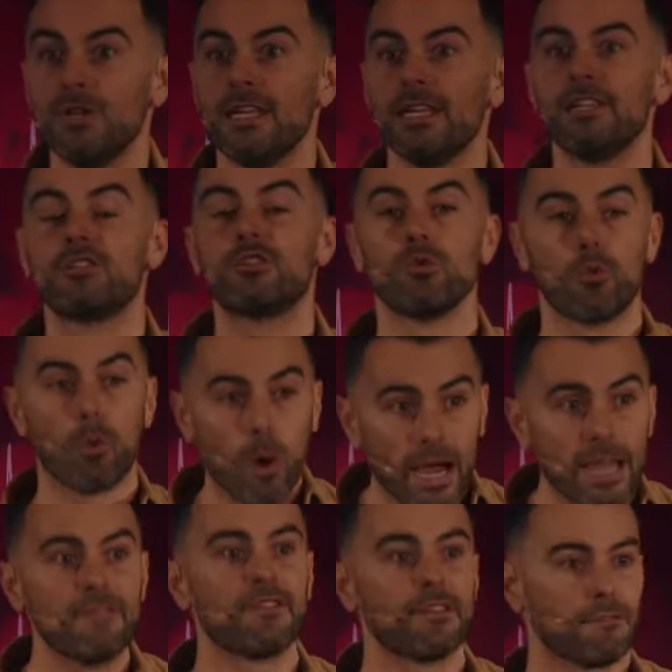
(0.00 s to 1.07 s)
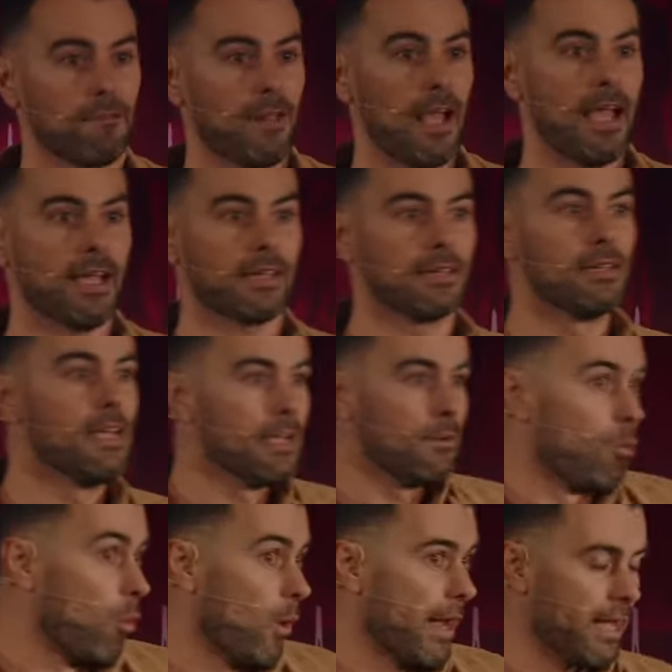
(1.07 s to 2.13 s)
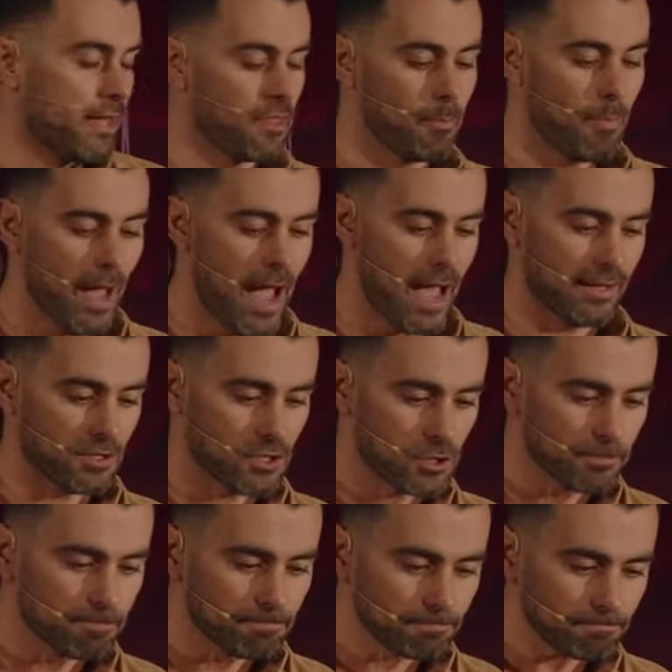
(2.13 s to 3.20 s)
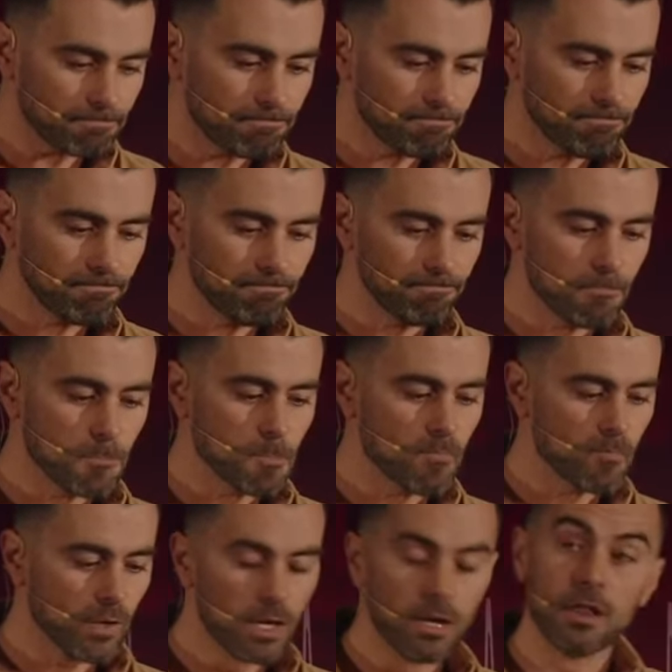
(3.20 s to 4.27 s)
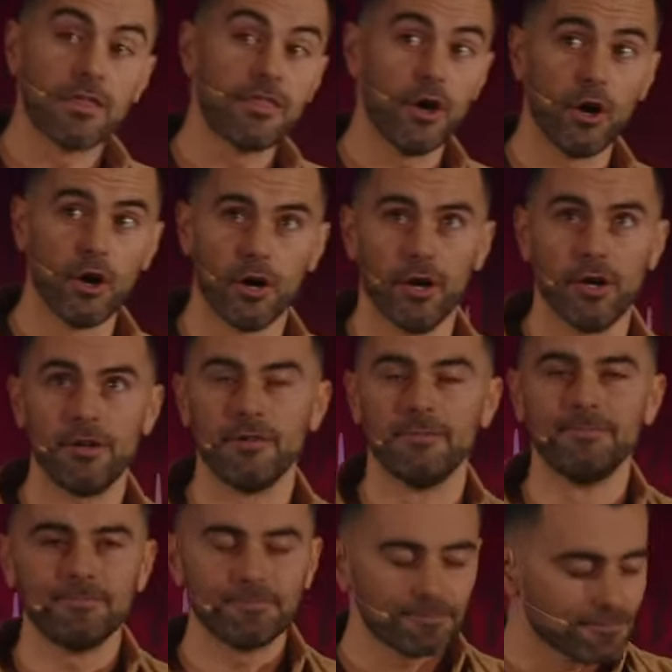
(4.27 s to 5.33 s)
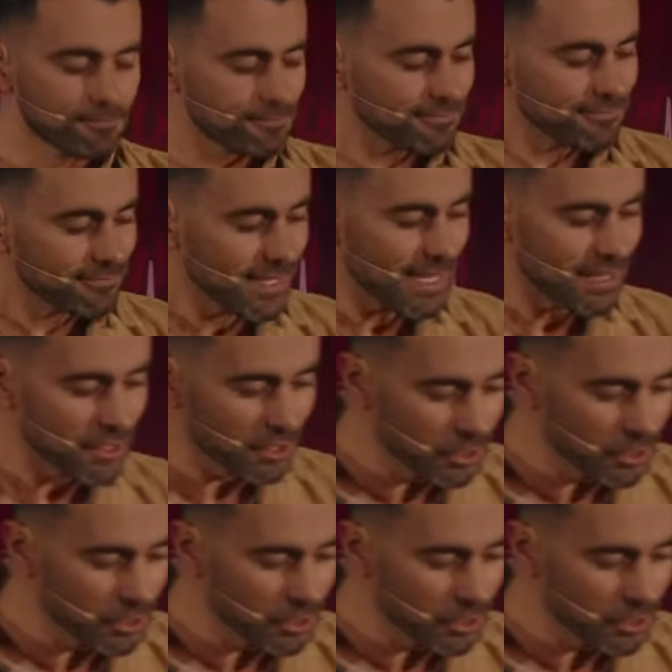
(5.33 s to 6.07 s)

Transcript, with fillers: needed to wave the flag and wear the badge. Third, the